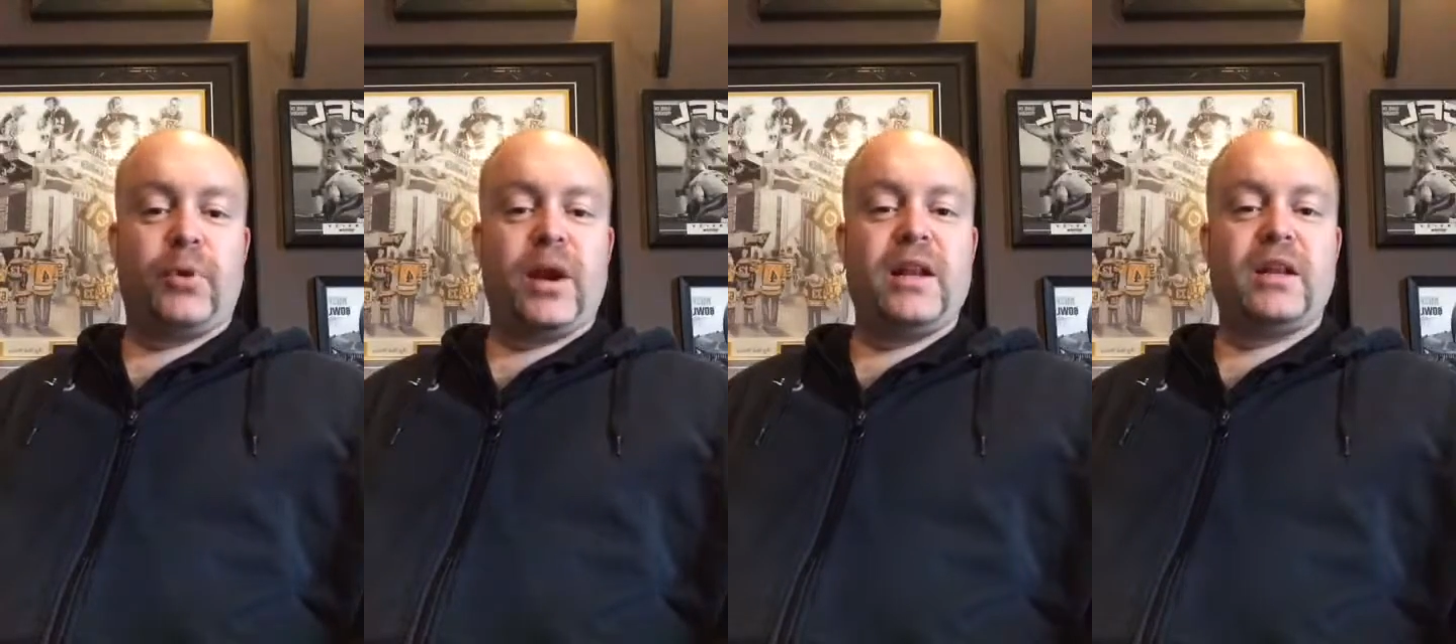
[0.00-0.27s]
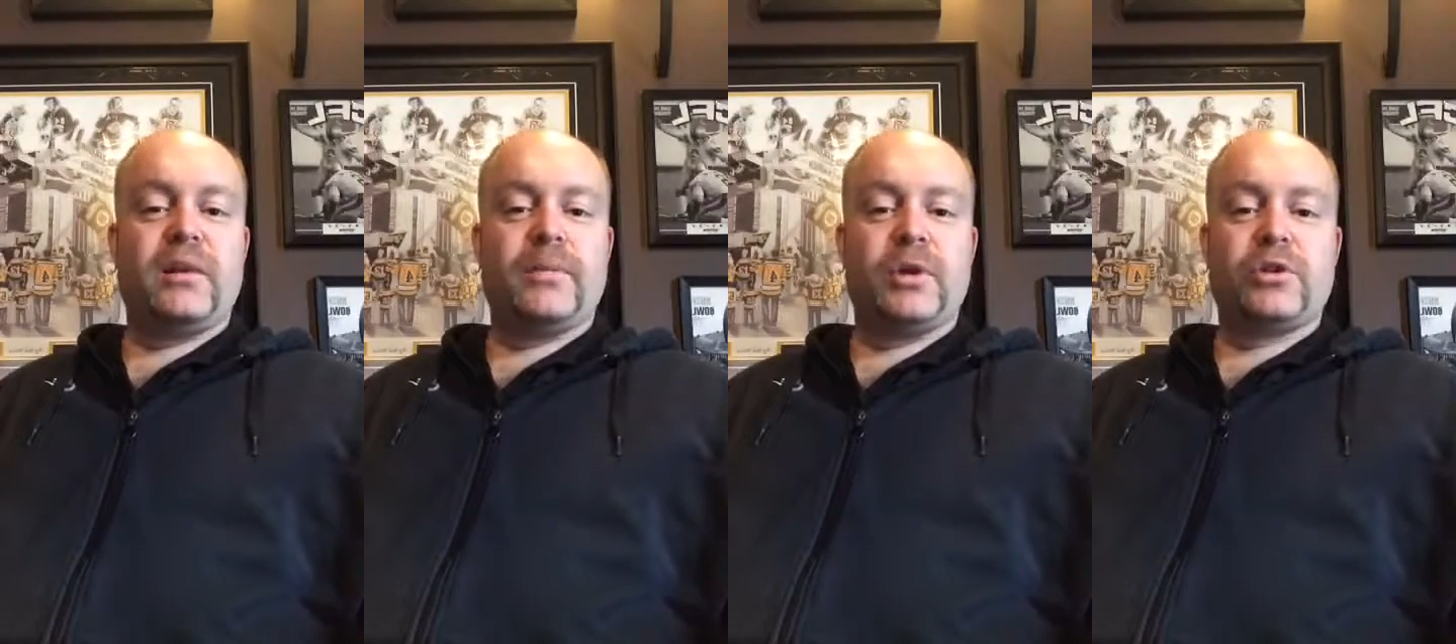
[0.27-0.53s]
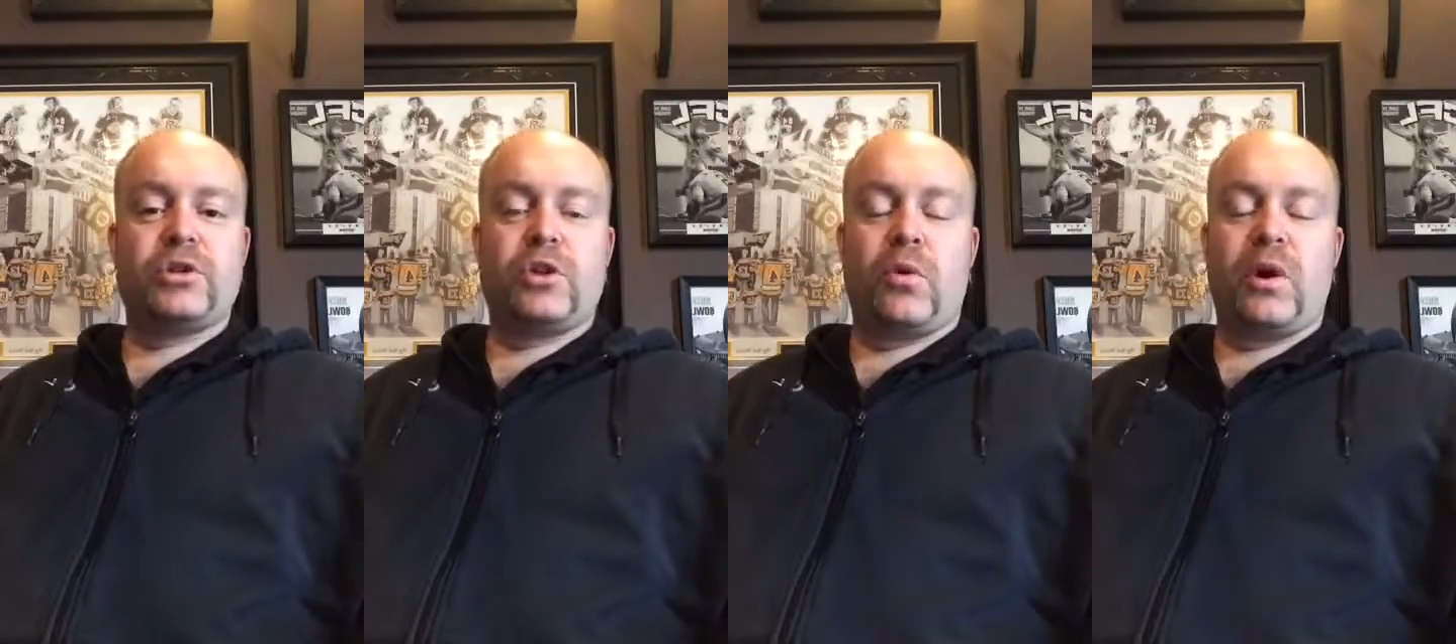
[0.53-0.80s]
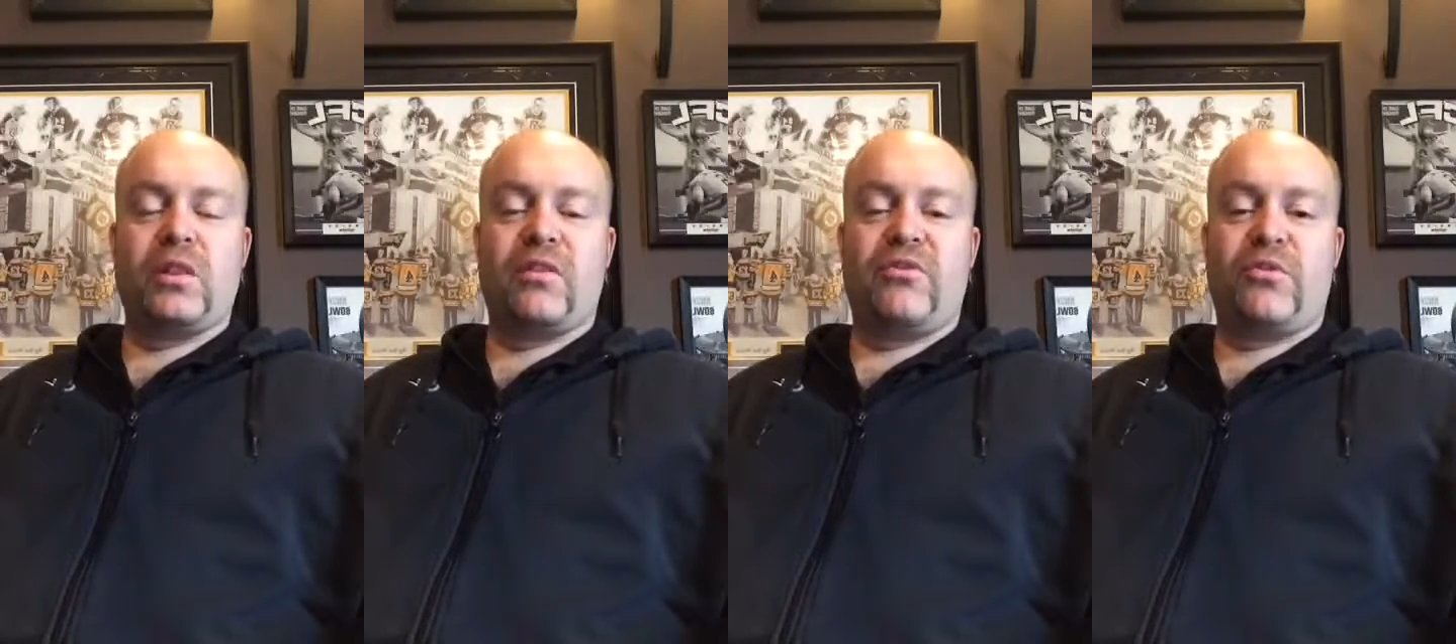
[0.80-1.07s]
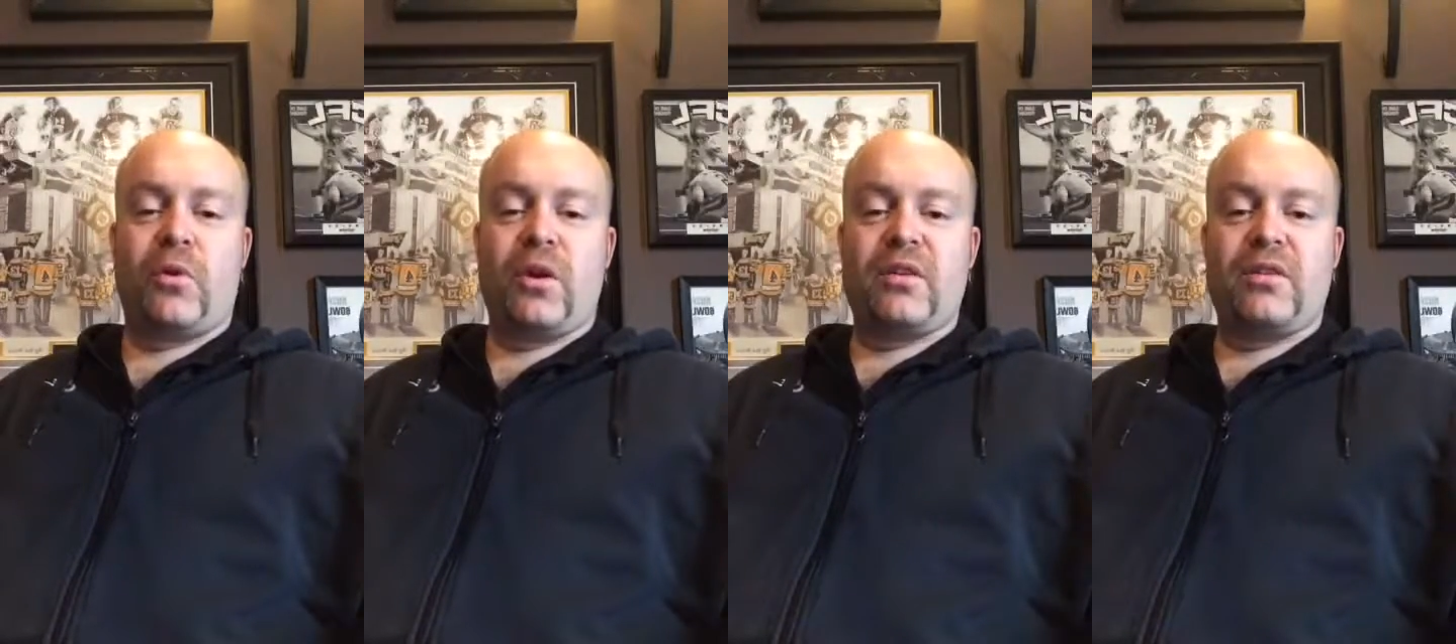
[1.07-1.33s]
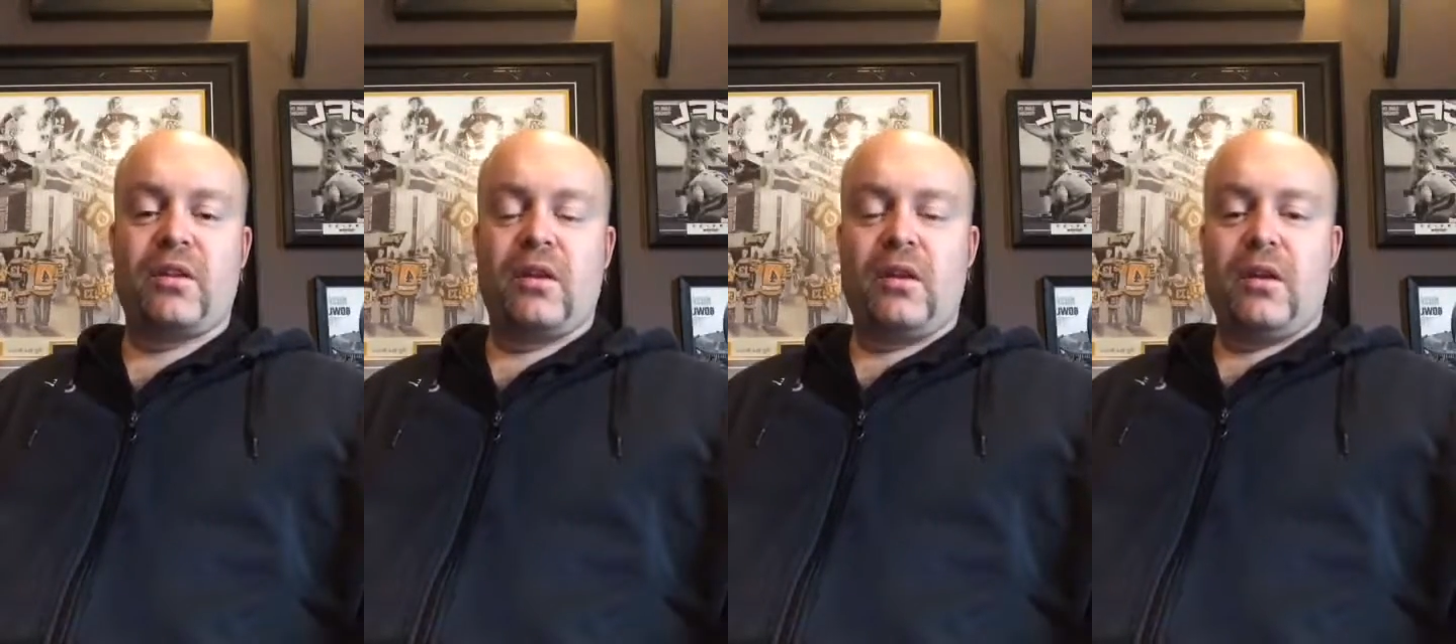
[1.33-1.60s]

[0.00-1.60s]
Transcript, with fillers: Brandon Amuse scoring the fourth.